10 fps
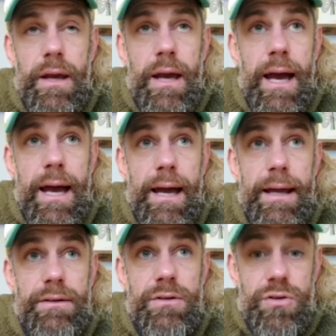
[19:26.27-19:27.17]

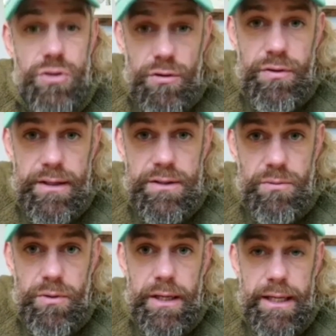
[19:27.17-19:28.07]
And two things
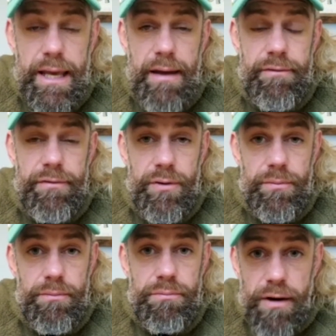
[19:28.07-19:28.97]
that we're going to get
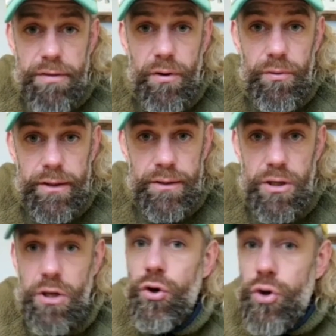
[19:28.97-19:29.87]
from breath holding that
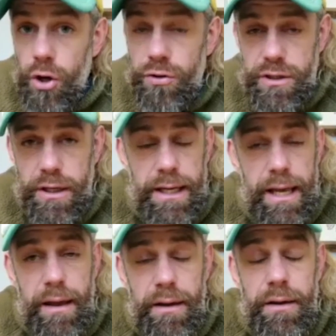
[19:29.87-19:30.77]
you're not going to
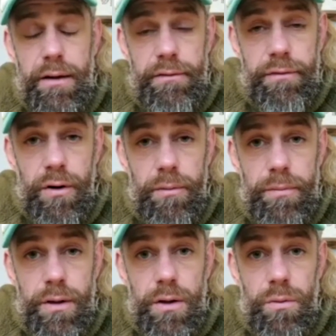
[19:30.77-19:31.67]
get
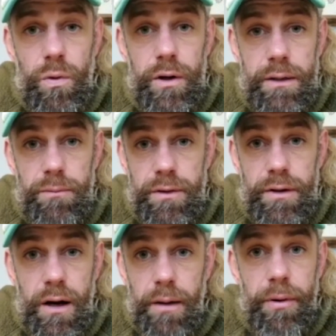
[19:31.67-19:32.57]
from working with a
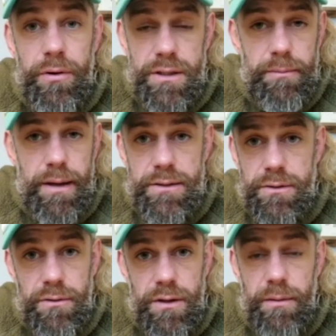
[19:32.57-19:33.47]
hypoxic
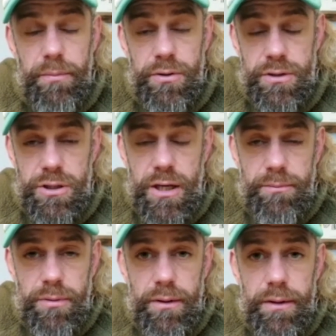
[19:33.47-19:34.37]
mask or a hypoxic
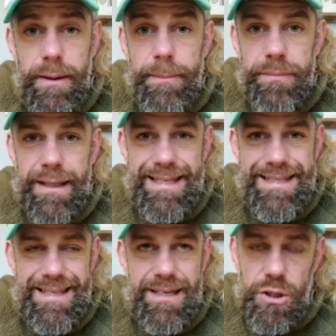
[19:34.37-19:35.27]
chamber
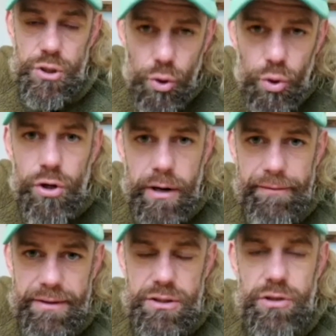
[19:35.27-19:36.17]
is that you're
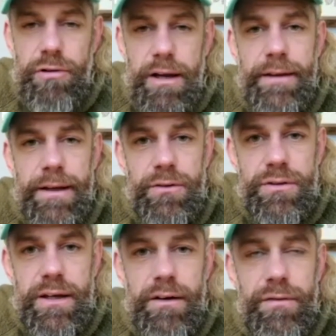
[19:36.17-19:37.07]
having to create that
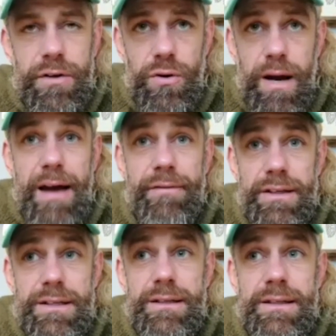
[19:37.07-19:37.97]
yourself, and you're
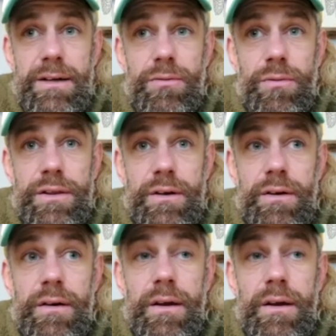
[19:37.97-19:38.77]
having to deal with the